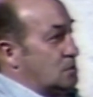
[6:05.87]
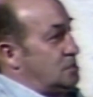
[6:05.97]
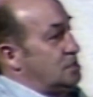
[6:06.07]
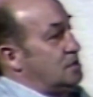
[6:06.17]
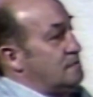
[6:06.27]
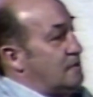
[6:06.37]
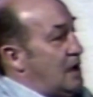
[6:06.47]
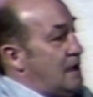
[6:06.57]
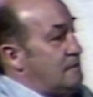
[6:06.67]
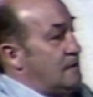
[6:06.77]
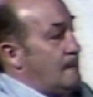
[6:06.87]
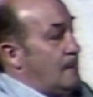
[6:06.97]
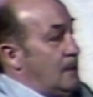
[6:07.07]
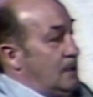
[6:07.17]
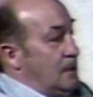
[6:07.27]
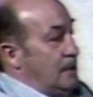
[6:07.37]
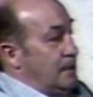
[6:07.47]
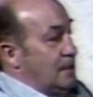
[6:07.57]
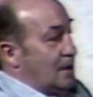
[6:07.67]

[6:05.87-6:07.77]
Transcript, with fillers: or 65 the